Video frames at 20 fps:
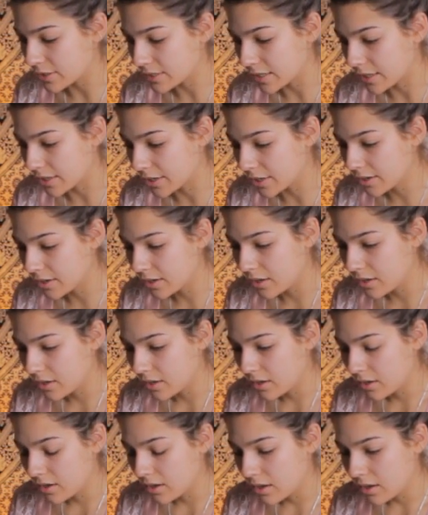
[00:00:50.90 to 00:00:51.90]
is here.
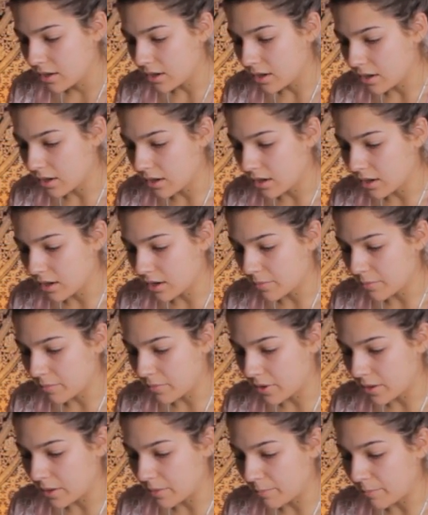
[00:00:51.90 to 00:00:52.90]
Um,
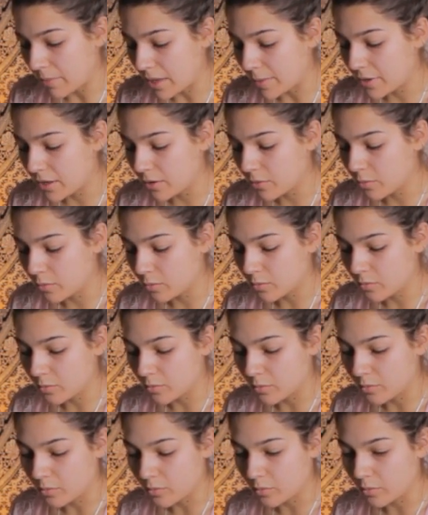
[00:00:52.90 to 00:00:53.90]
maybe
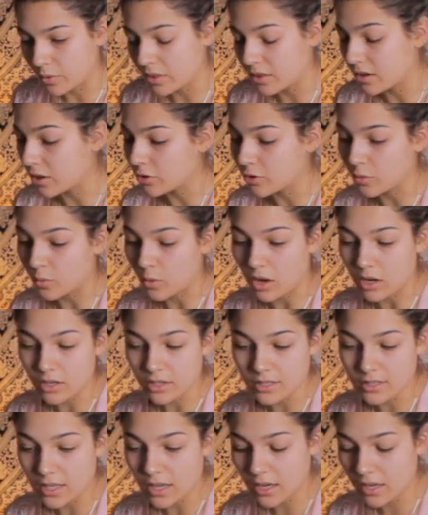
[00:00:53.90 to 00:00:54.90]
with another water
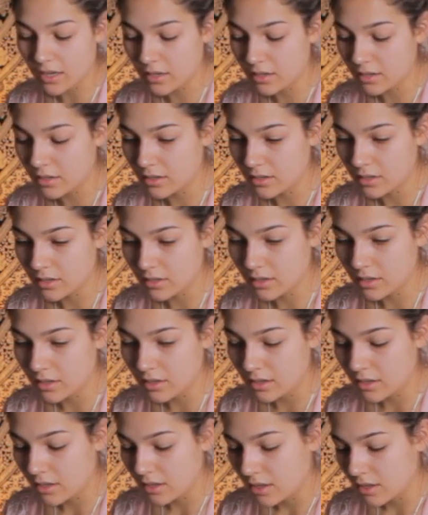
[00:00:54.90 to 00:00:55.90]
sign.
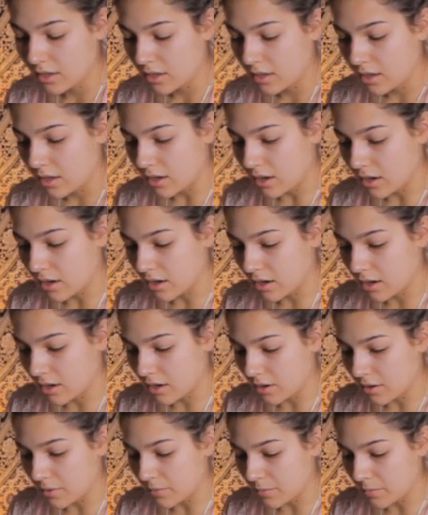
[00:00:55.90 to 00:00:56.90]

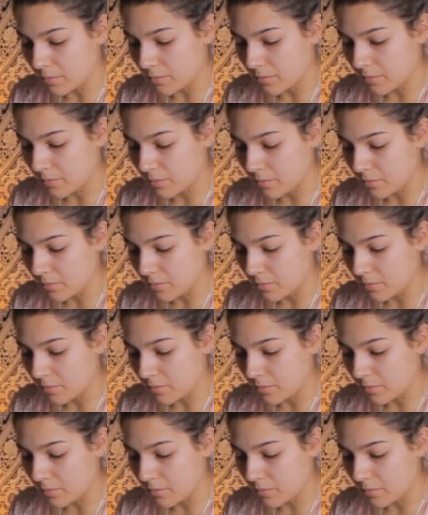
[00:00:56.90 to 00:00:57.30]
Um,